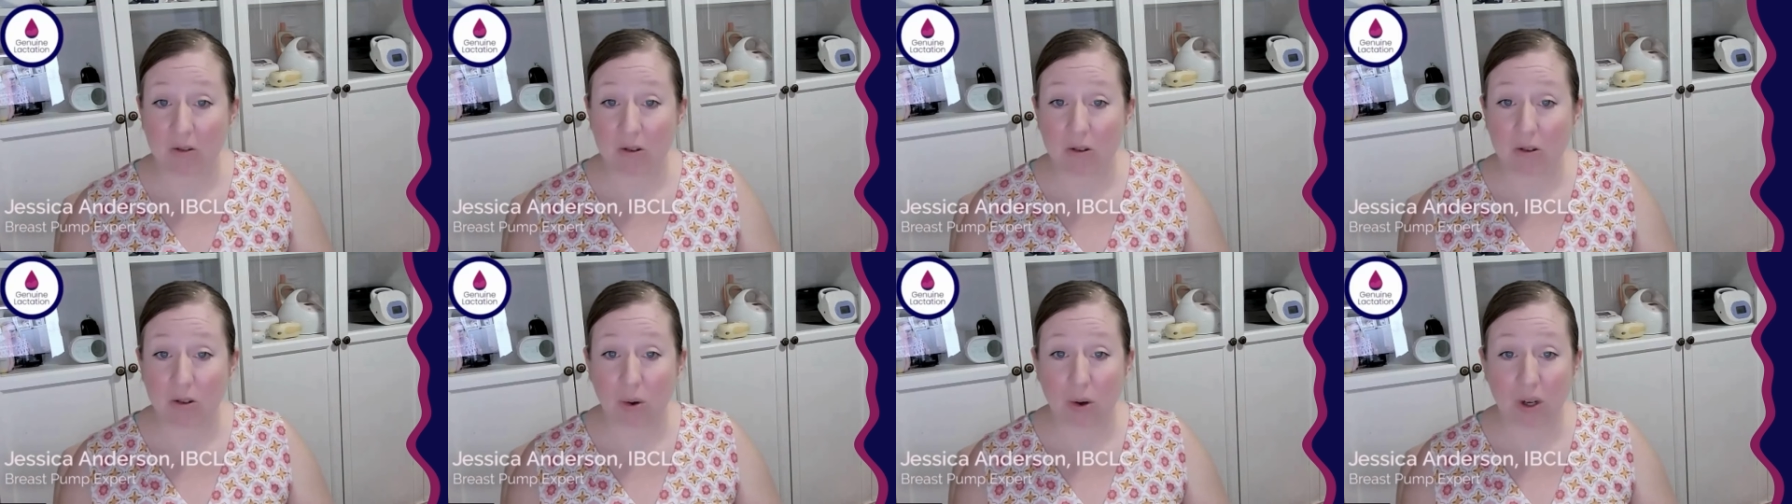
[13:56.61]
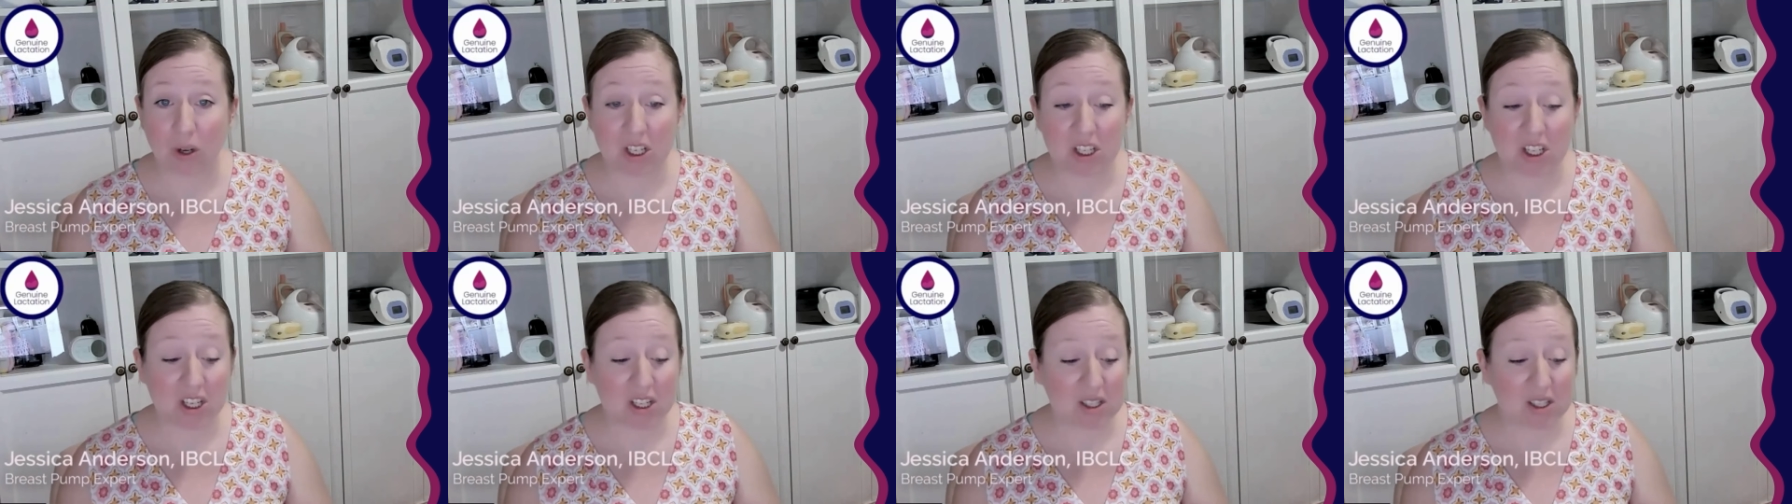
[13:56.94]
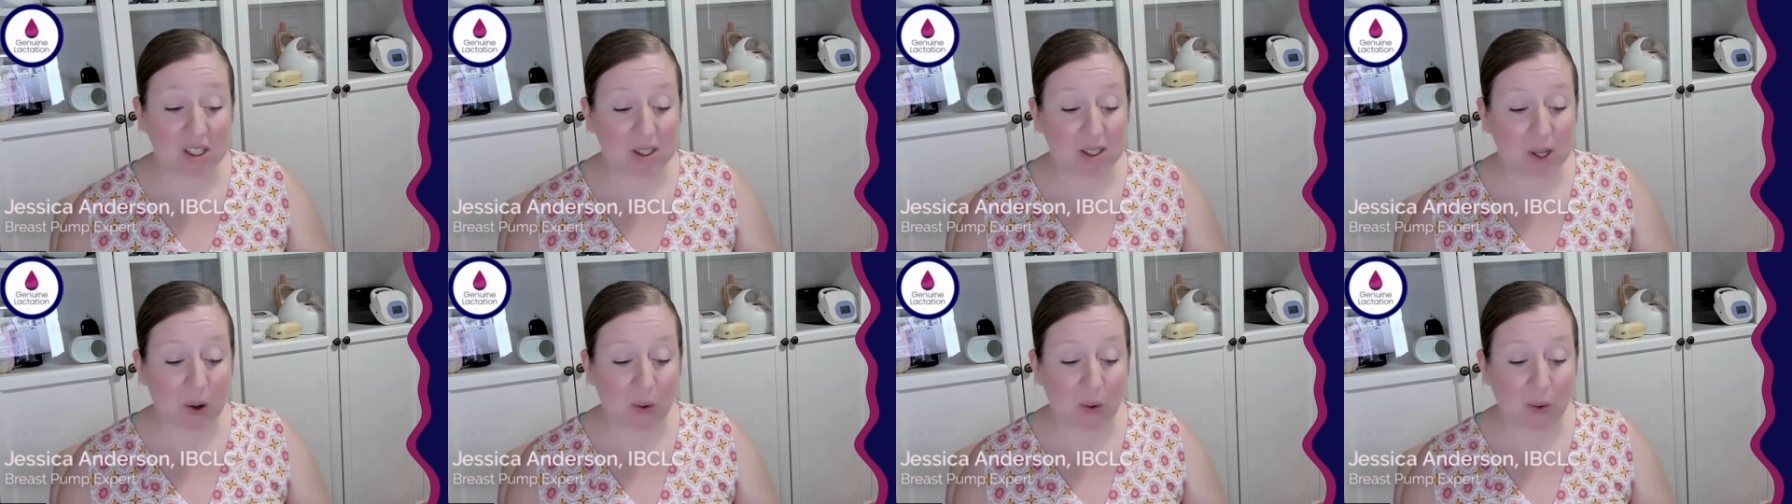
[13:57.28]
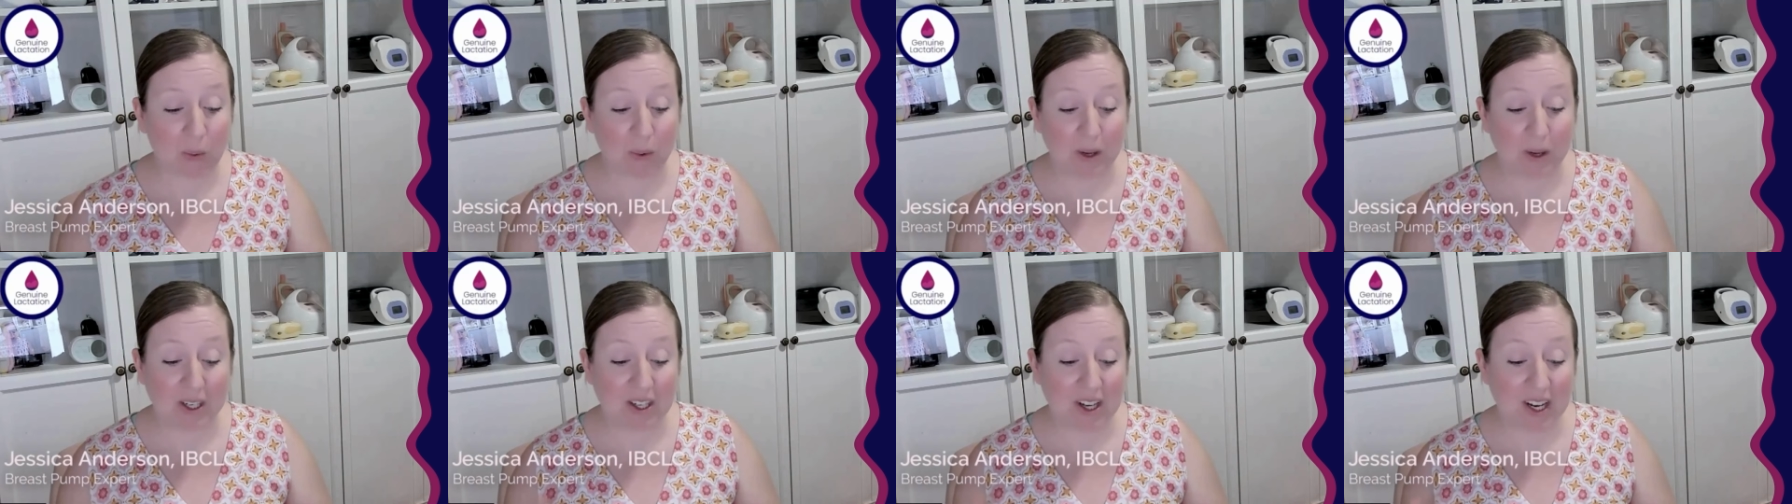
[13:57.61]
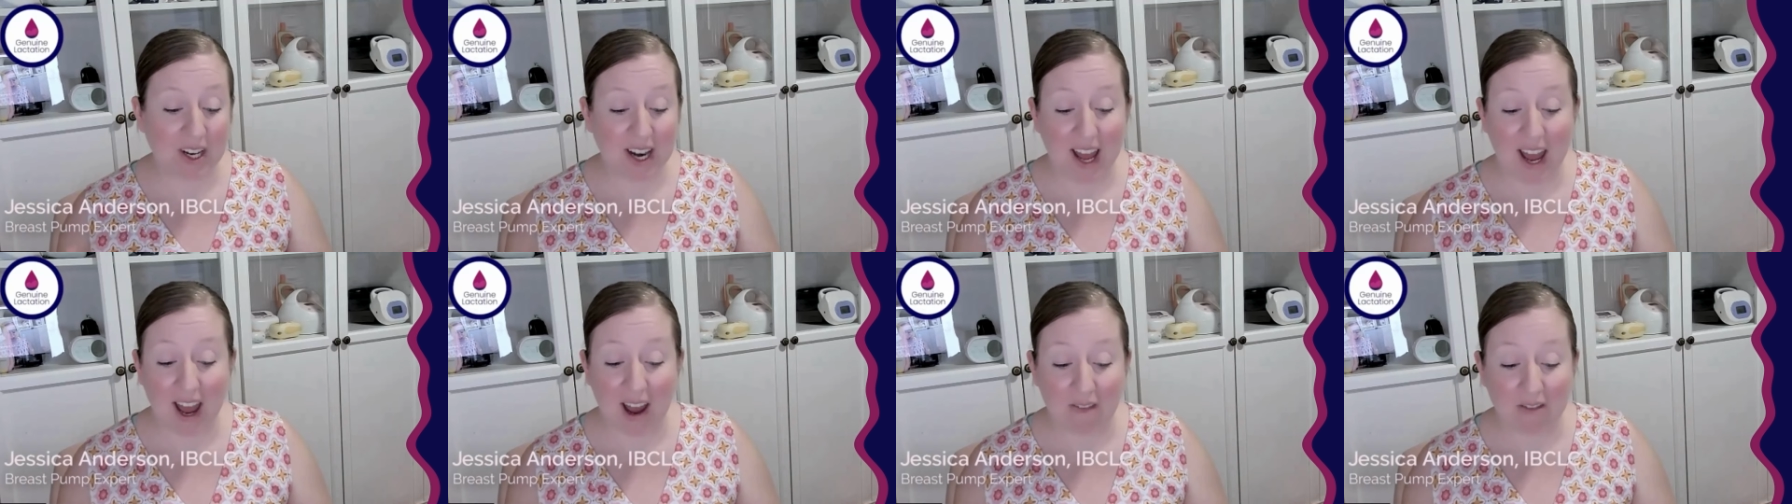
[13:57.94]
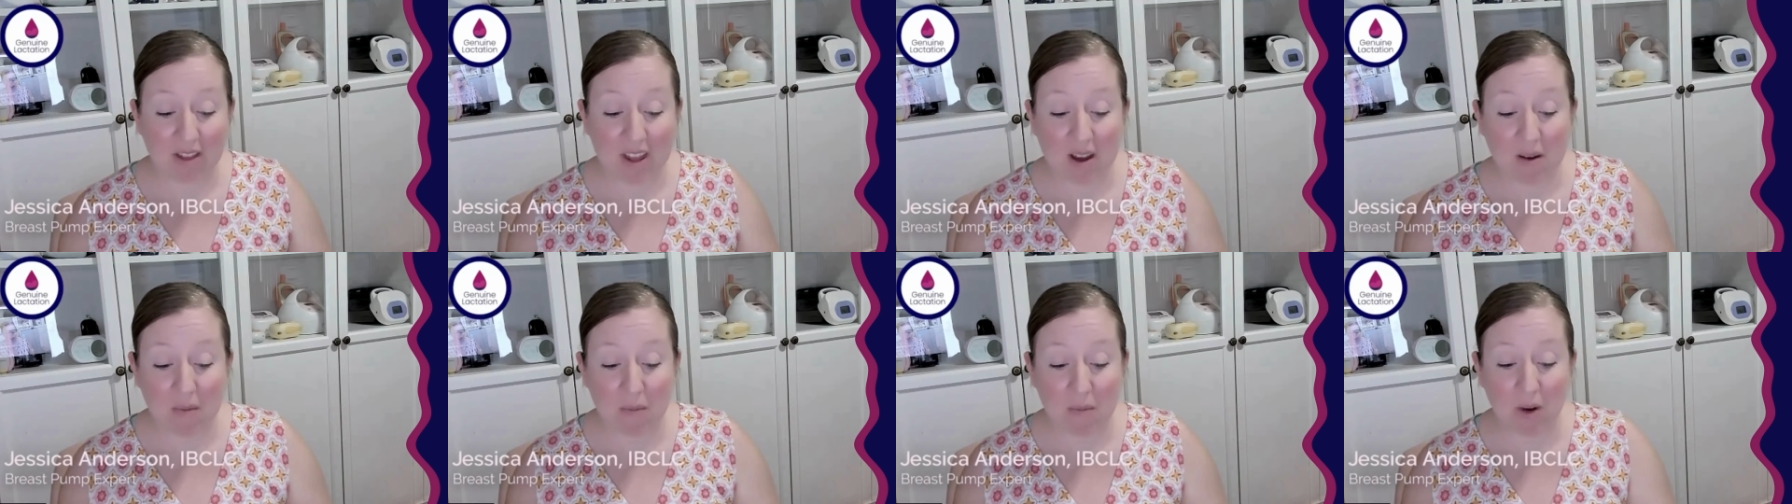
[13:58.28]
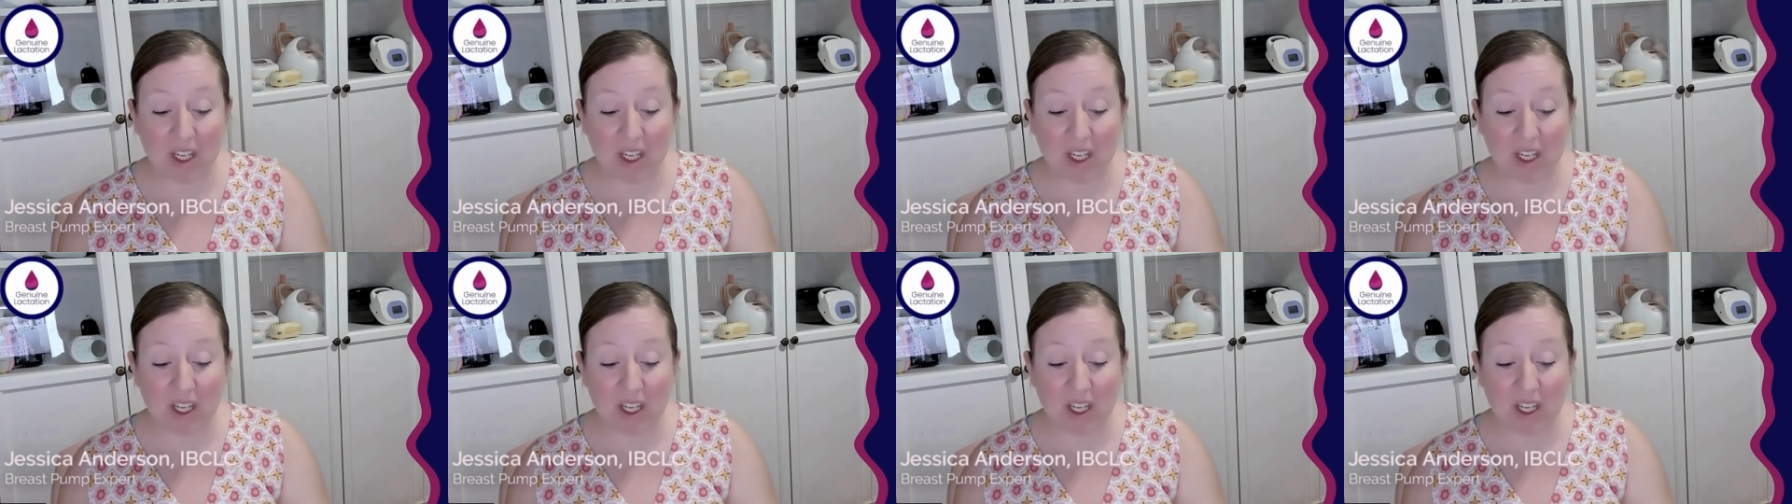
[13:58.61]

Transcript: shortages, so we didn't have them.